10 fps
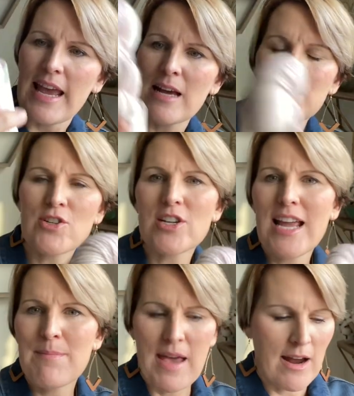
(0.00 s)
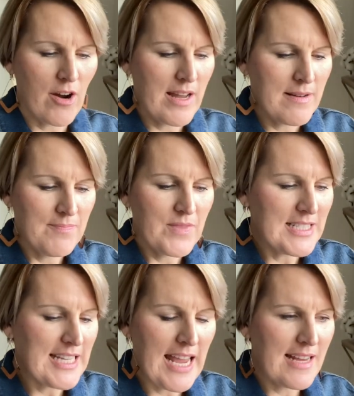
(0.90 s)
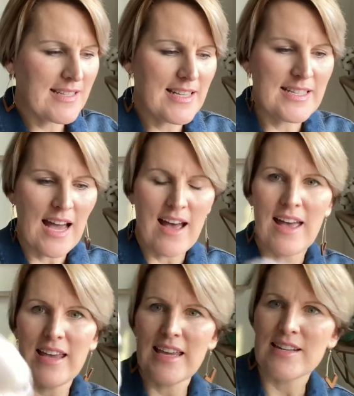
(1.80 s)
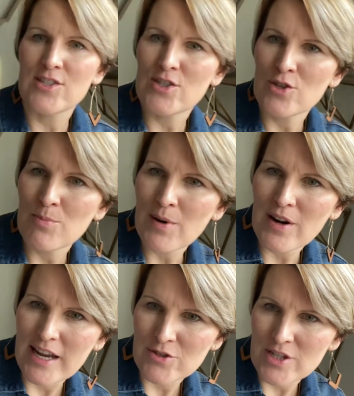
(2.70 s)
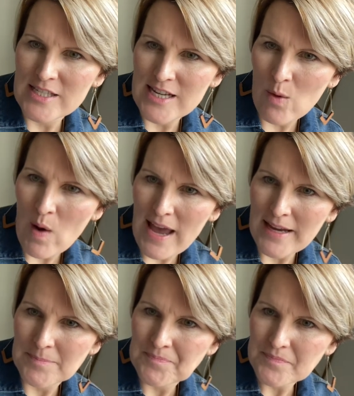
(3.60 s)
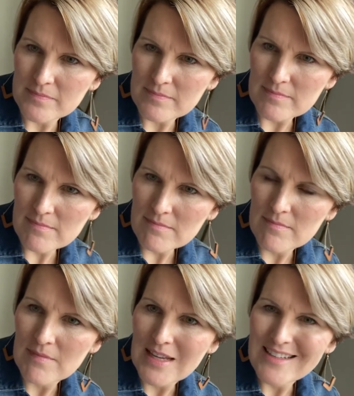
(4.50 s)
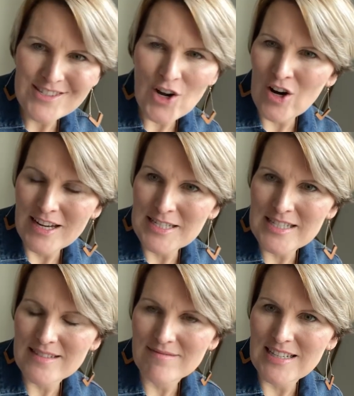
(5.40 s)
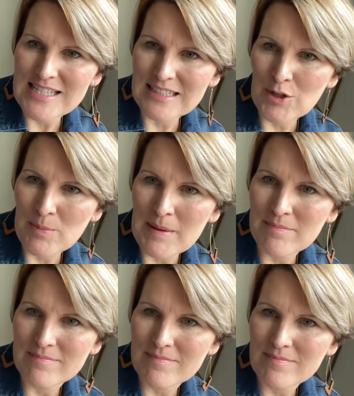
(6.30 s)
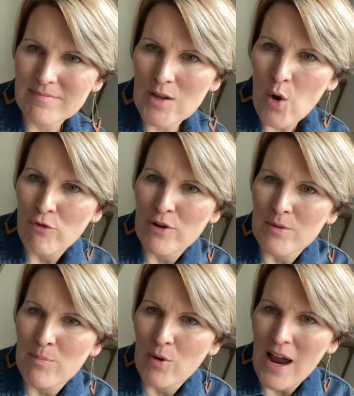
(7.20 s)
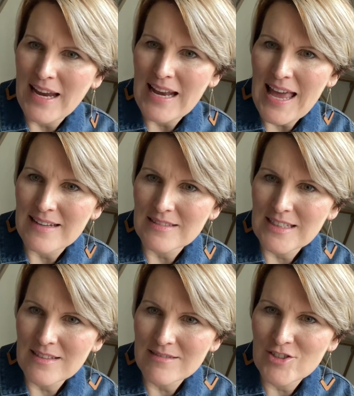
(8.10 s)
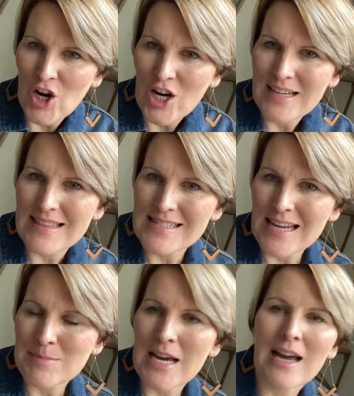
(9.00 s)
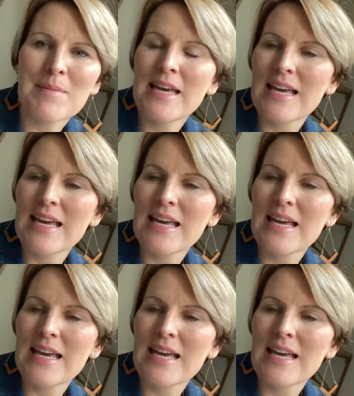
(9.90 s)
Amsterdam Erin takes the dye in a super interesting way. Sorry, it's, it's a little bit over bright and a little dark at the same time,